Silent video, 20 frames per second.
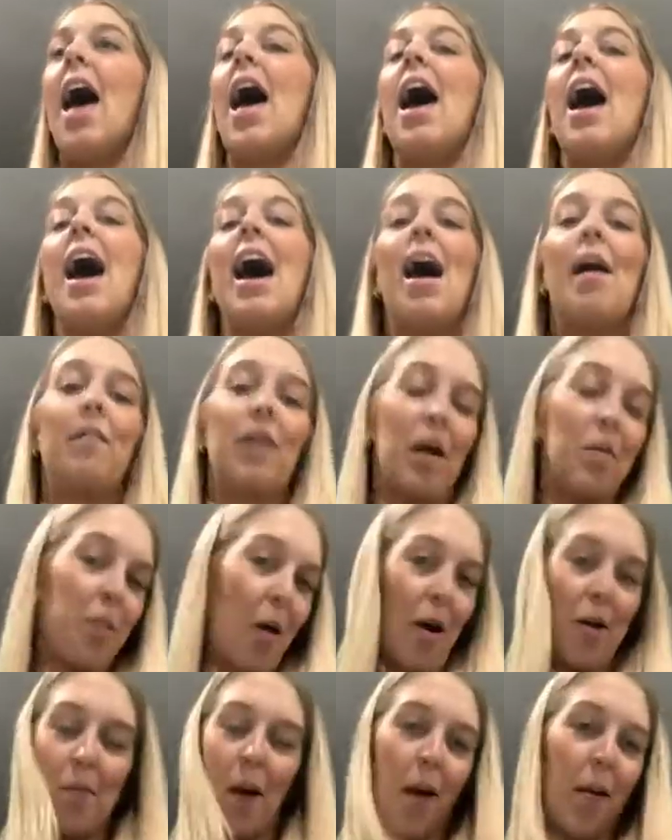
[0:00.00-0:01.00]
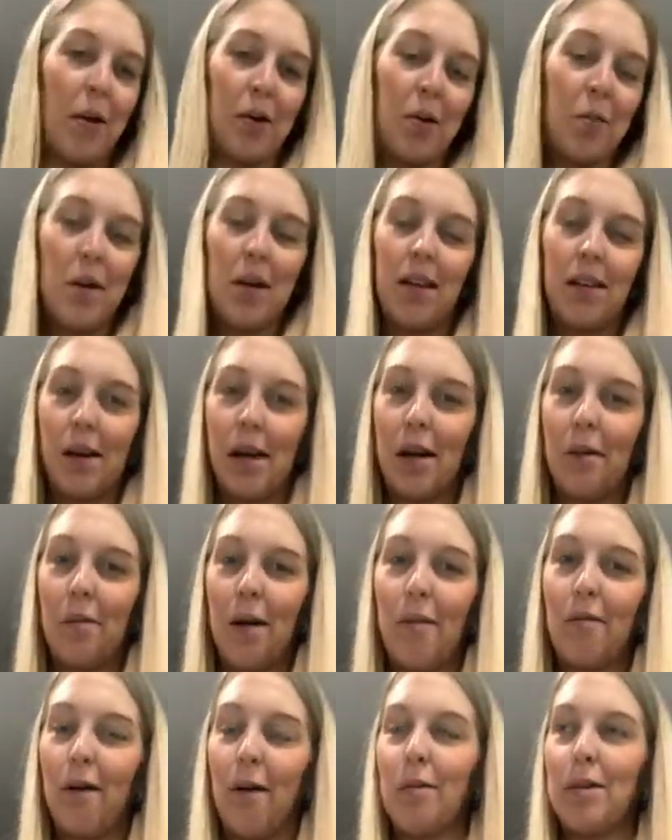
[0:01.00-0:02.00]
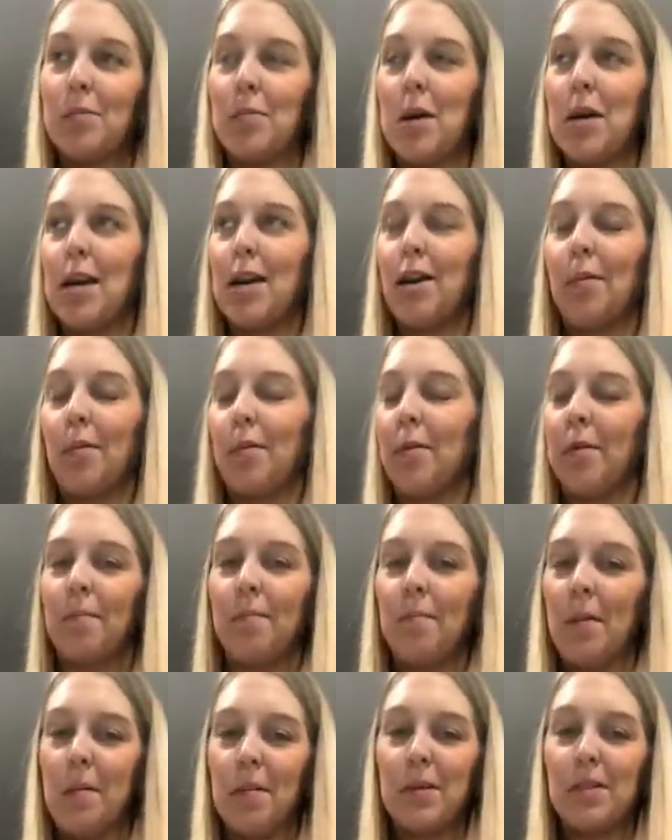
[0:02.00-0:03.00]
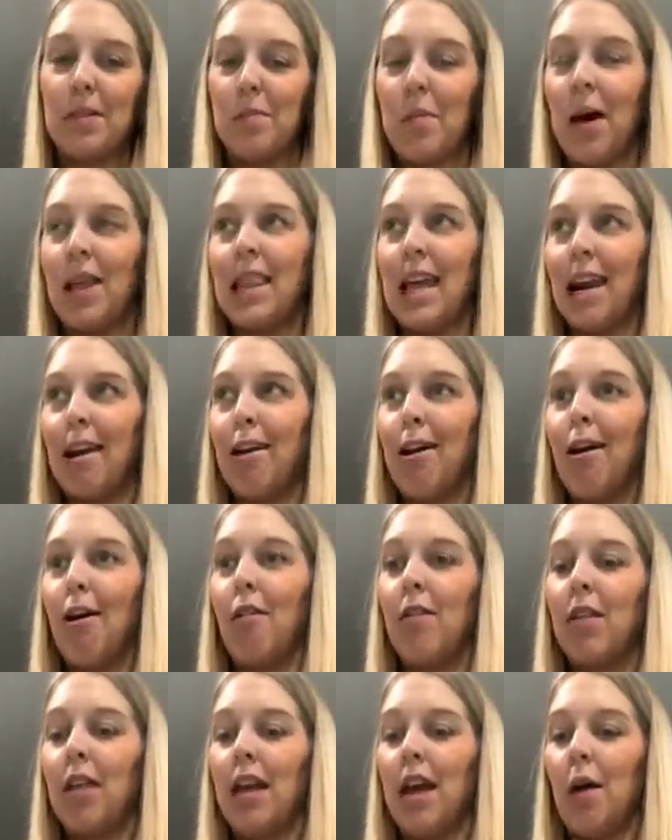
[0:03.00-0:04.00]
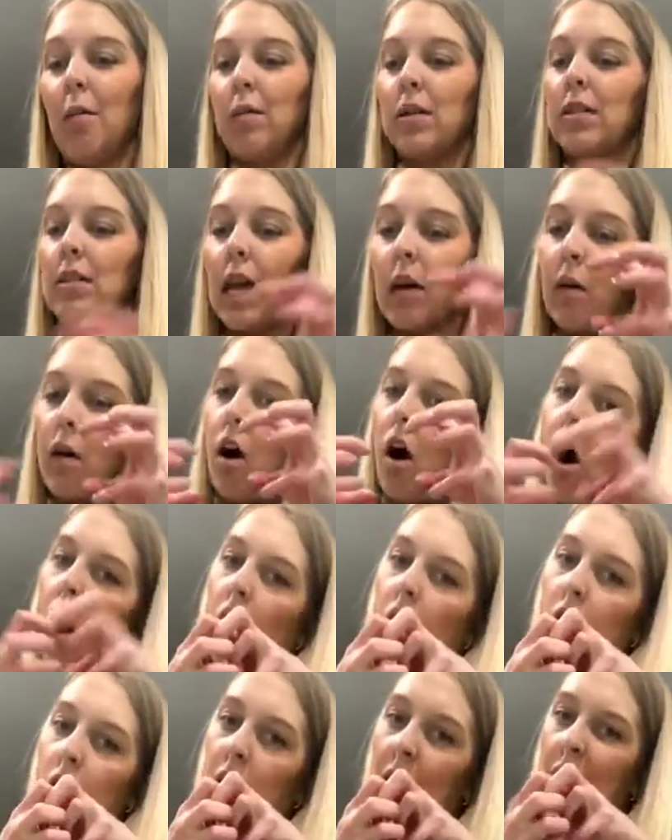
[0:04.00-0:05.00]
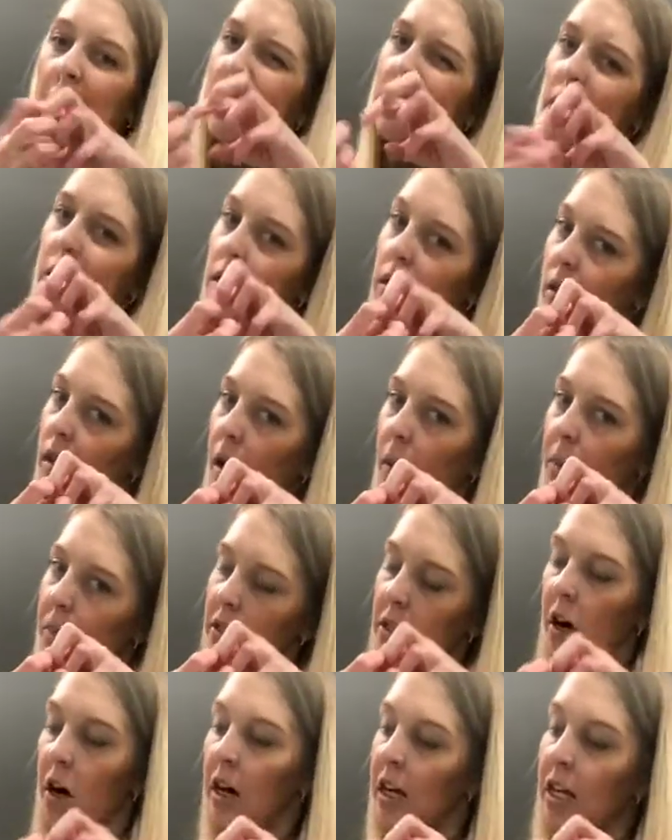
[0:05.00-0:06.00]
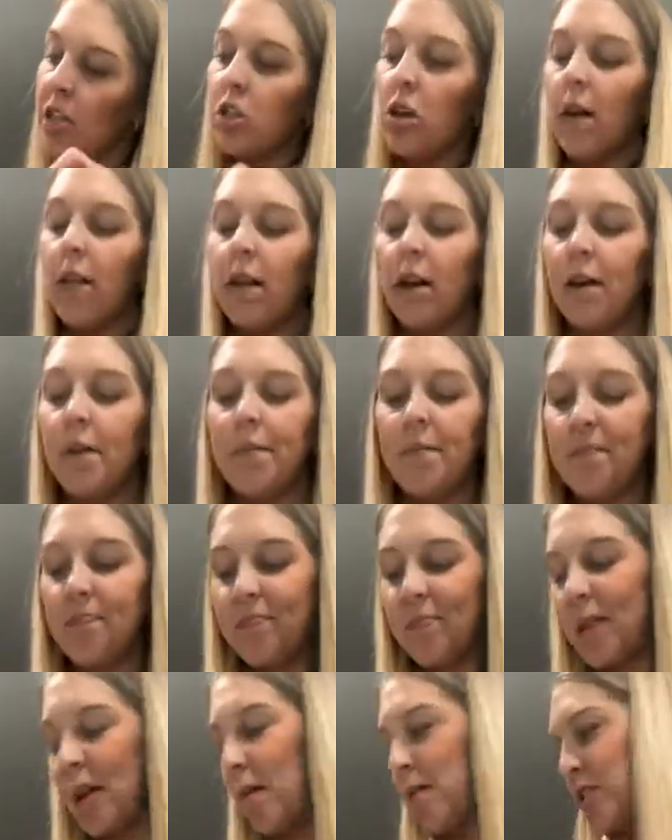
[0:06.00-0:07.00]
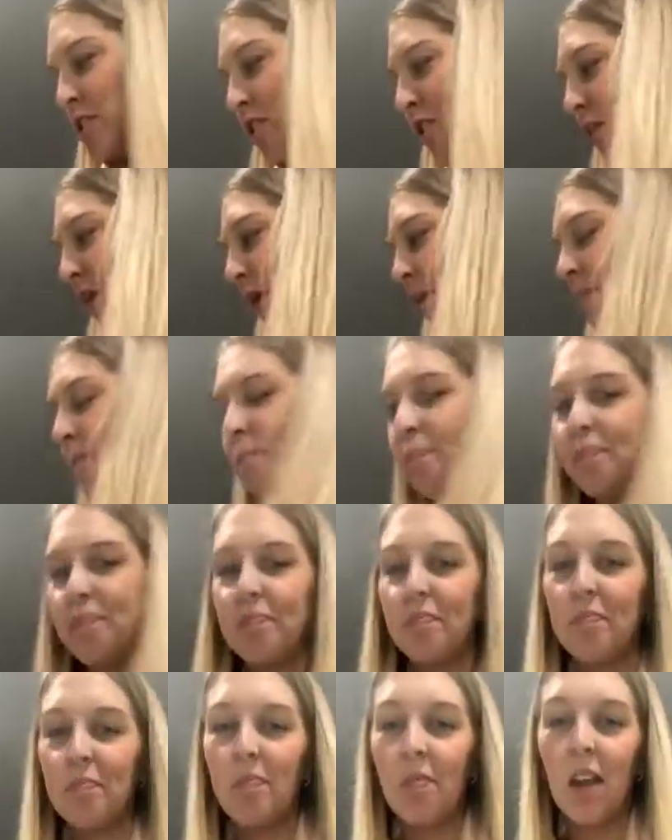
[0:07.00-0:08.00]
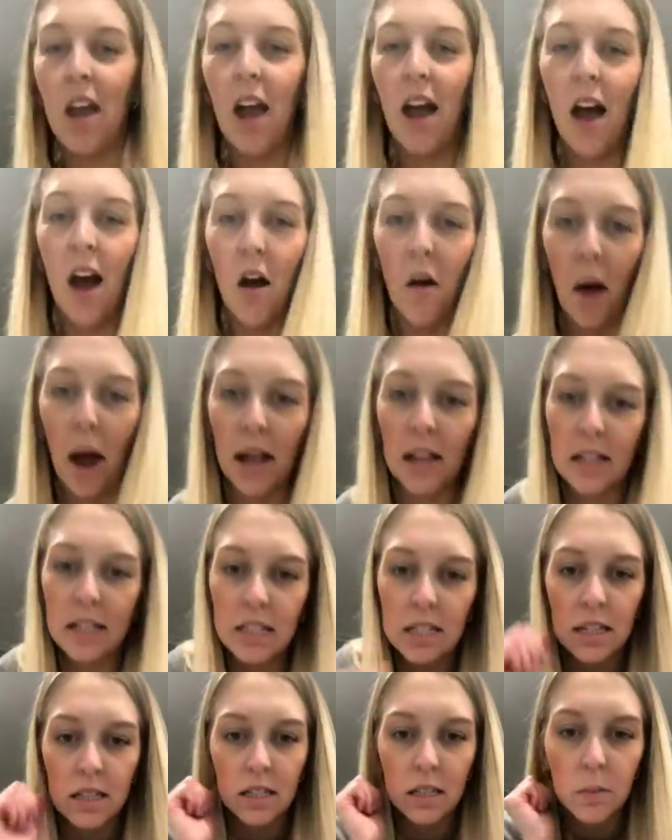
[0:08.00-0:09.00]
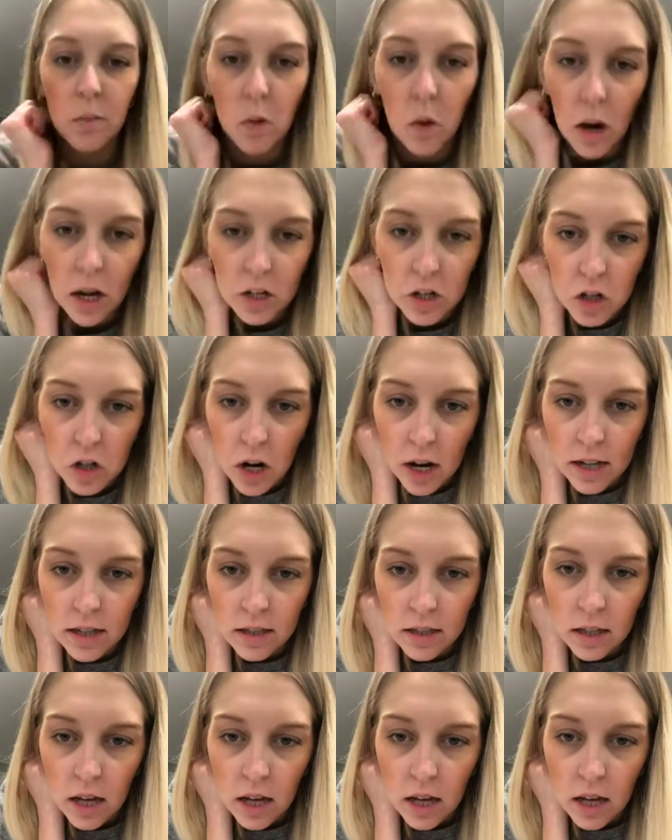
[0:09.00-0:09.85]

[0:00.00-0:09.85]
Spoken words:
And when I brought them out like a week later, whenever I was making them, or maybe it was a month, I don't know, they were all like clumped on each other. It was no good. Okay, let's see some questions.